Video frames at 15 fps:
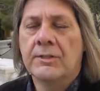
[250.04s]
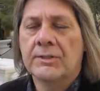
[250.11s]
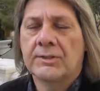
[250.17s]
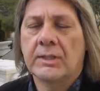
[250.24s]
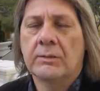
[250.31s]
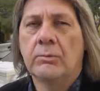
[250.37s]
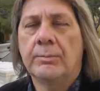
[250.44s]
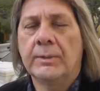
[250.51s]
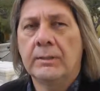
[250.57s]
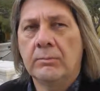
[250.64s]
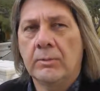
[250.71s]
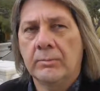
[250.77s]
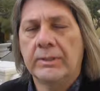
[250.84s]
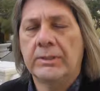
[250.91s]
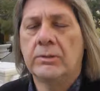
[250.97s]
First thing would be
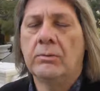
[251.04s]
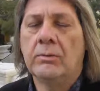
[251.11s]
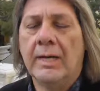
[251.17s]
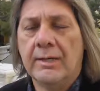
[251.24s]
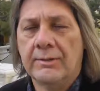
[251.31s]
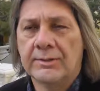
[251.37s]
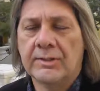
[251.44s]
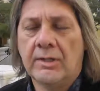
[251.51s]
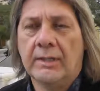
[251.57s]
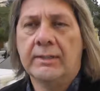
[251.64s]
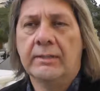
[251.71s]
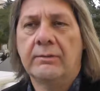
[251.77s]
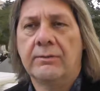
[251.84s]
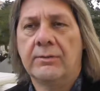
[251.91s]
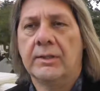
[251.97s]
what we call
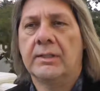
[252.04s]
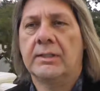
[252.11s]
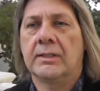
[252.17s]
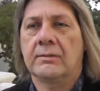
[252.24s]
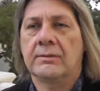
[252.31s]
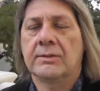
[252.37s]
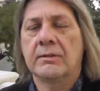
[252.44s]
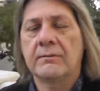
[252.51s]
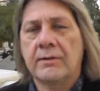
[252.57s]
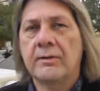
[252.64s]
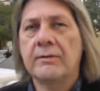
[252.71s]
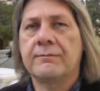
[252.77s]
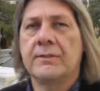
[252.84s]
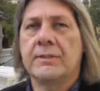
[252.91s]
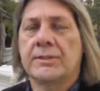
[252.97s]
outside-in thinking. So the
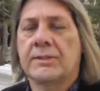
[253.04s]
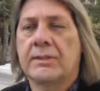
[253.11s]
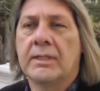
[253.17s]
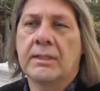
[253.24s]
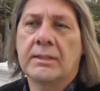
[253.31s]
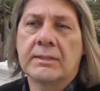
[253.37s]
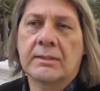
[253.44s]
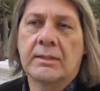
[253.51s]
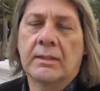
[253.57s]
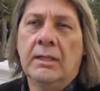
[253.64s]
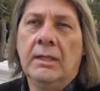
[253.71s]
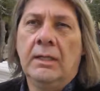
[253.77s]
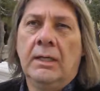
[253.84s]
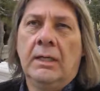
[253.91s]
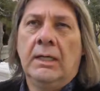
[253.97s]
very first thing is that
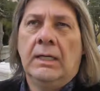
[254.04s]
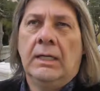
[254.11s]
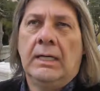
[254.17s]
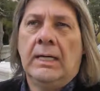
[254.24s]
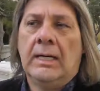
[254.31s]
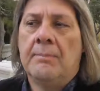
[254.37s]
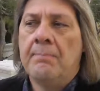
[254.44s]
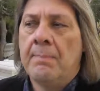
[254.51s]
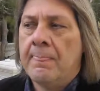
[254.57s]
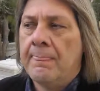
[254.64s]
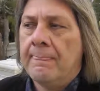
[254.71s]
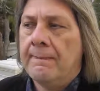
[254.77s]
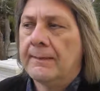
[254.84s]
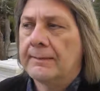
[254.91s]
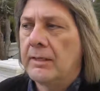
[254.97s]

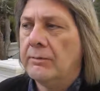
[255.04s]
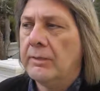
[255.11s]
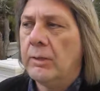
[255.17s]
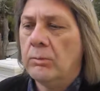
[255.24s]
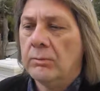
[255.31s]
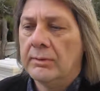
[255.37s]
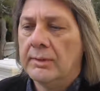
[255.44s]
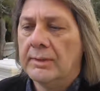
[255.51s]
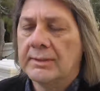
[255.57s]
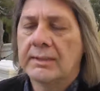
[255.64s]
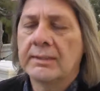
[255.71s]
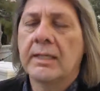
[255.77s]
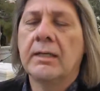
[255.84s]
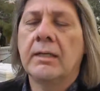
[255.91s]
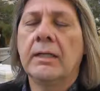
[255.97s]
there's a
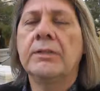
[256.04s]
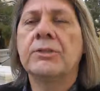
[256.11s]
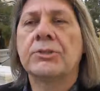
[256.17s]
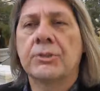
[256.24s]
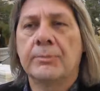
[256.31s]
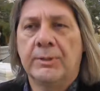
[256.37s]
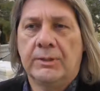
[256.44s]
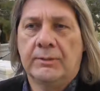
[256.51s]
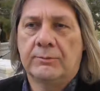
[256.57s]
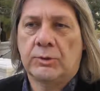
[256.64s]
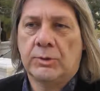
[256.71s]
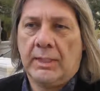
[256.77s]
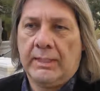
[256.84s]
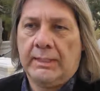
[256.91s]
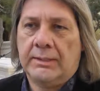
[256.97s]
single instrument of
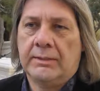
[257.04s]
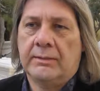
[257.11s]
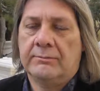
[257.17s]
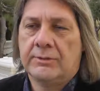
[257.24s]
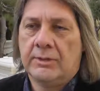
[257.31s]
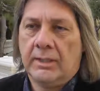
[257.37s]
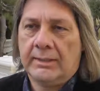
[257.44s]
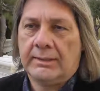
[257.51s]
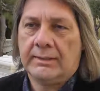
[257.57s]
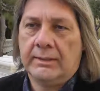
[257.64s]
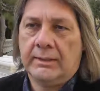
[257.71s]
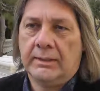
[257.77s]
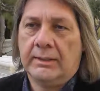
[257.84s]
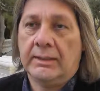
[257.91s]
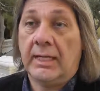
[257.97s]
trade for IT,
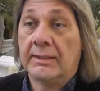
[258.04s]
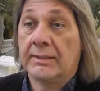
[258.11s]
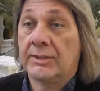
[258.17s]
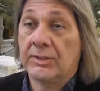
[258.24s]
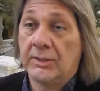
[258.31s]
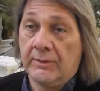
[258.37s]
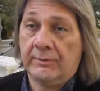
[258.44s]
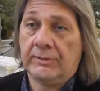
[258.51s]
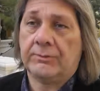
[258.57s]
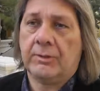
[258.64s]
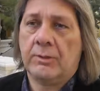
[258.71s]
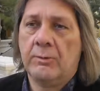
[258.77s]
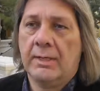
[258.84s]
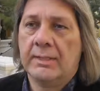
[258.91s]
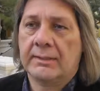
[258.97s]
and that's a service
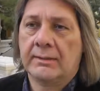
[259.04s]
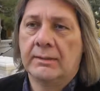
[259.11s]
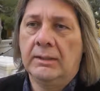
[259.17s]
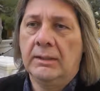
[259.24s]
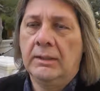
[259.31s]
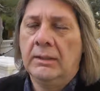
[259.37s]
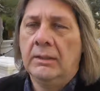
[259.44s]
request.